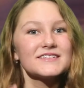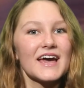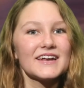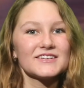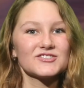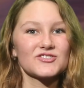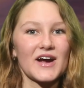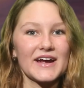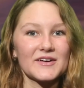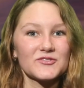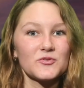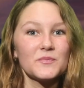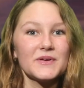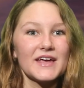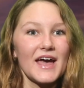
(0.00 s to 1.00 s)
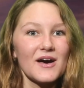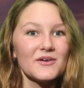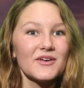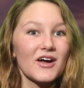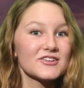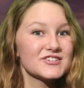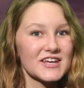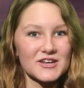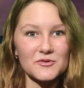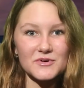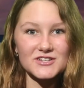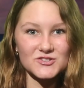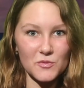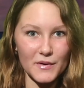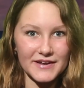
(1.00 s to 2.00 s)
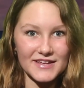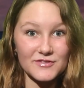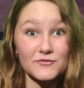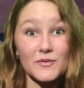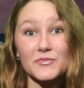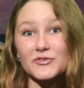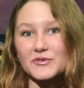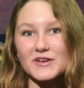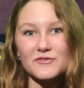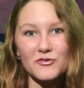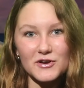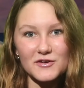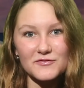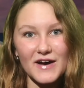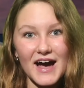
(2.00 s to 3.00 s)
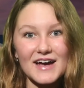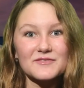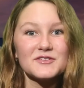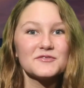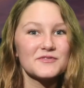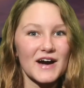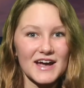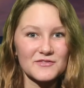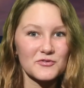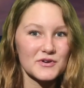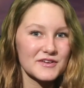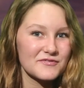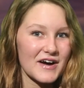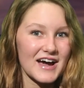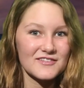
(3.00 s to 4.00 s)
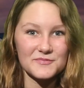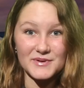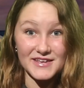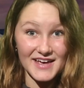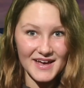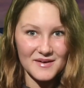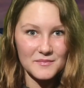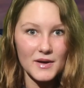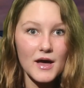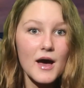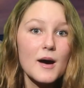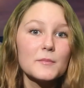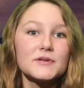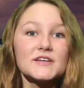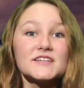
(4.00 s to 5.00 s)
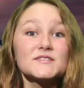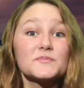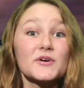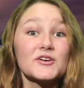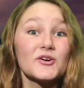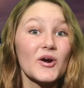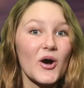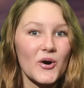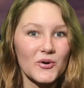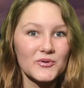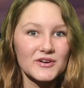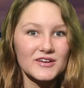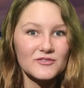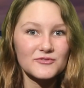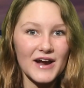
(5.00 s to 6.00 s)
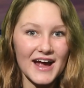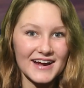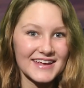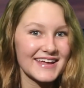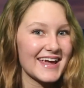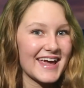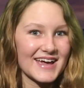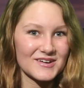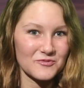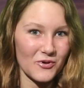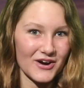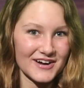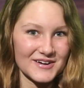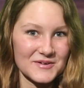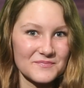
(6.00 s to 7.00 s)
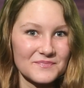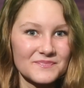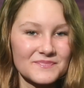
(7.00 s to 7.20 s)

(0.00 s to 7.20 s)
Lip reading: tennis tryouts will be held on January 20th from 3:45 to 5:45 p.m. Please bring your own racket and water.